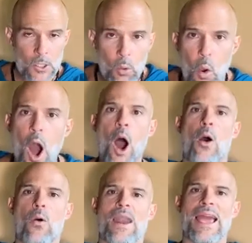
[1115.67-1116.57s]

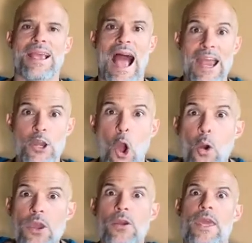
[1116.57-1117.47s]
whoa, like I
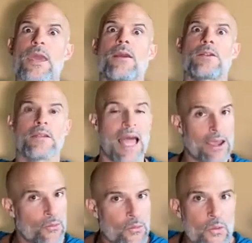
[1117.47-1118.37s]
know you're here
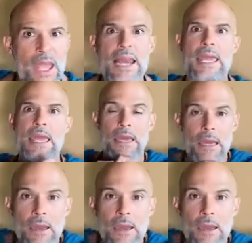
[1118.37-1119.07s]
like really